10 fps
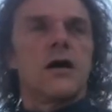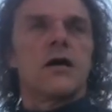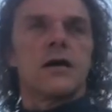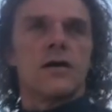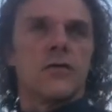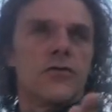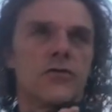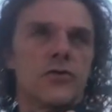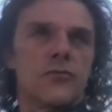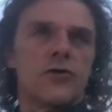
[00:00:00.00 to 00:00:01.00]
and then
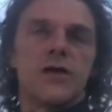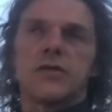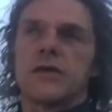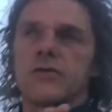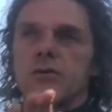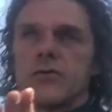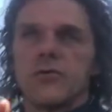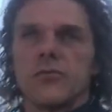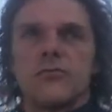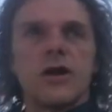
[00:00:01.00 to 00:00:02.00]
holding your breath. And do you
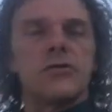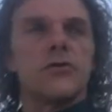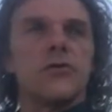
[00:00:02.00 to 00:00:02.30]
do the breath